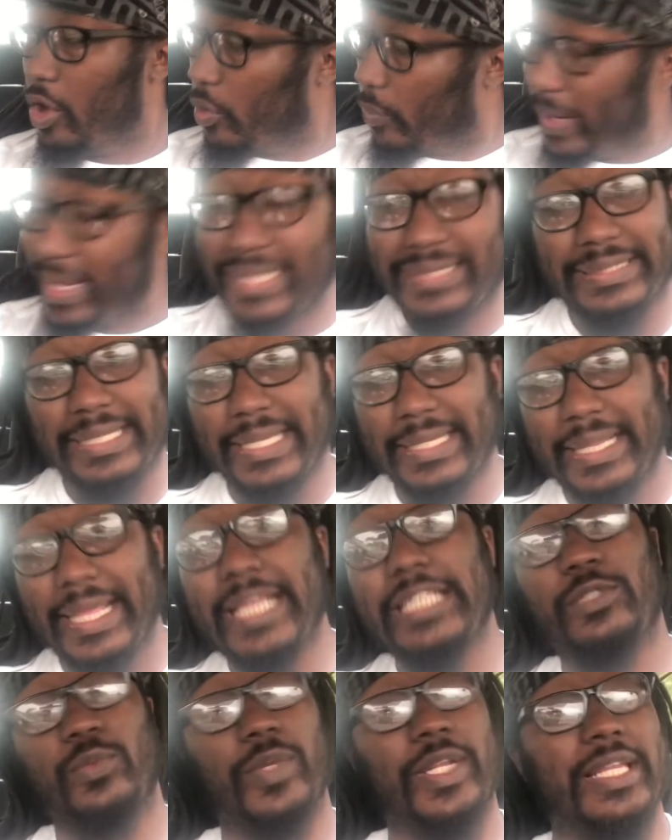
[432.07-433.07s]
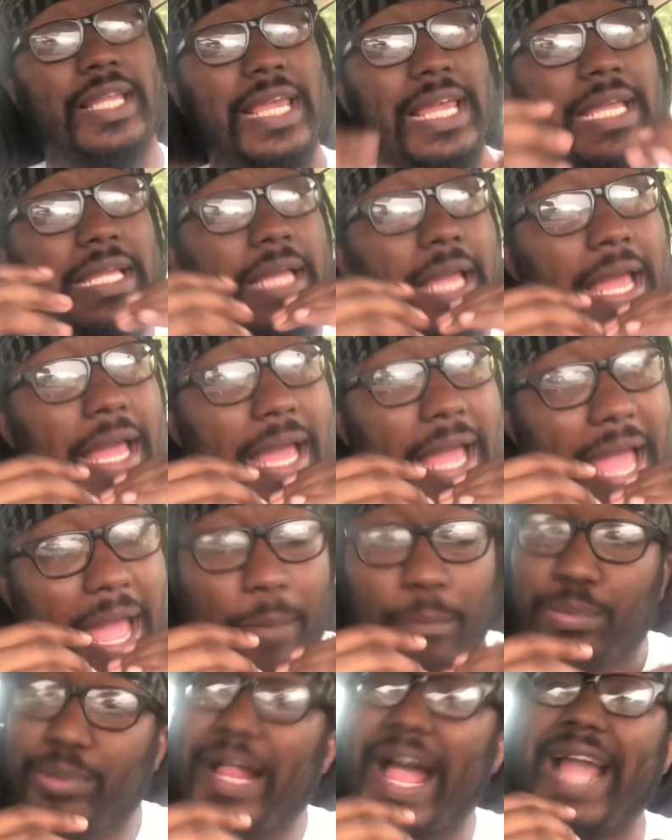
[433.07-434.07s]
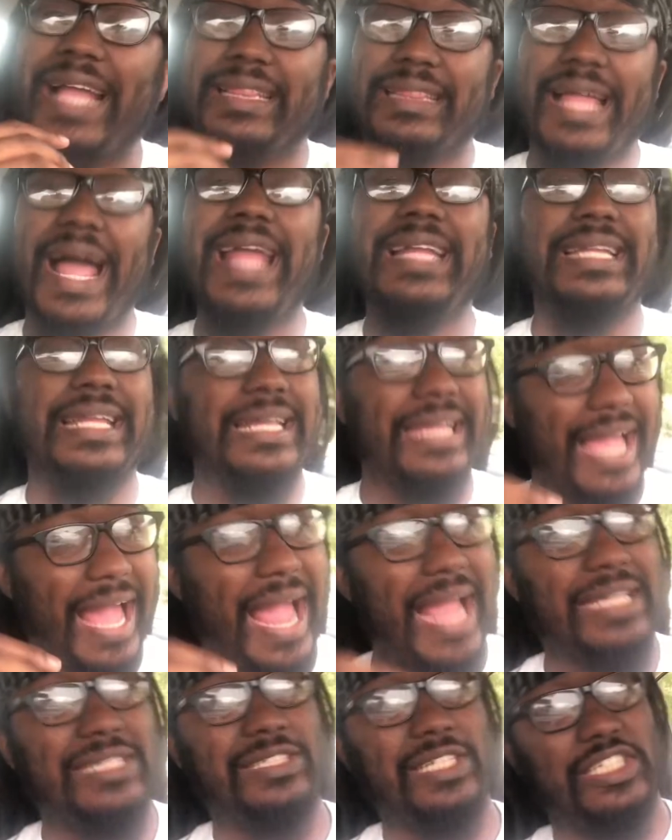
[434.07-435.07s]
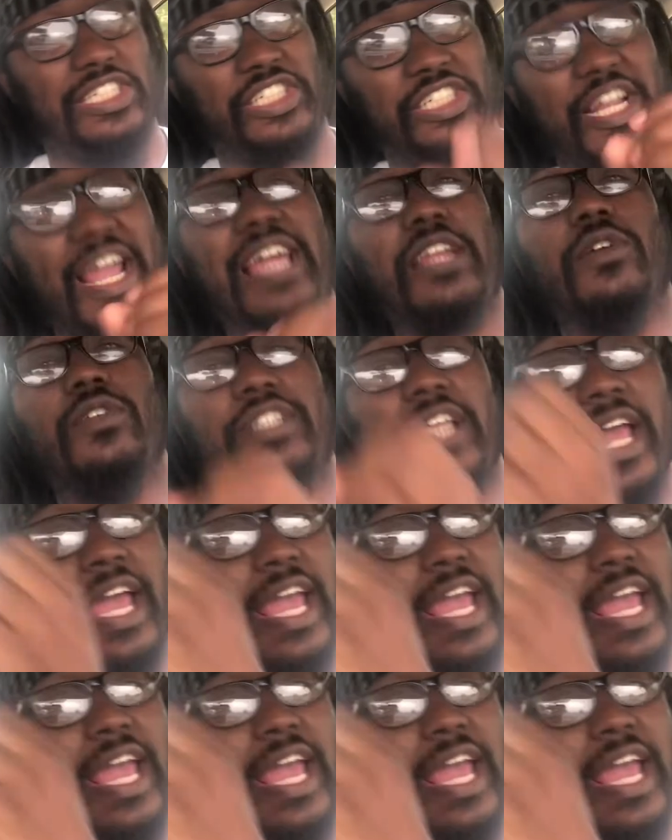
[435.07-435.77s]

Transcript: We see this when Black Lightning actually channels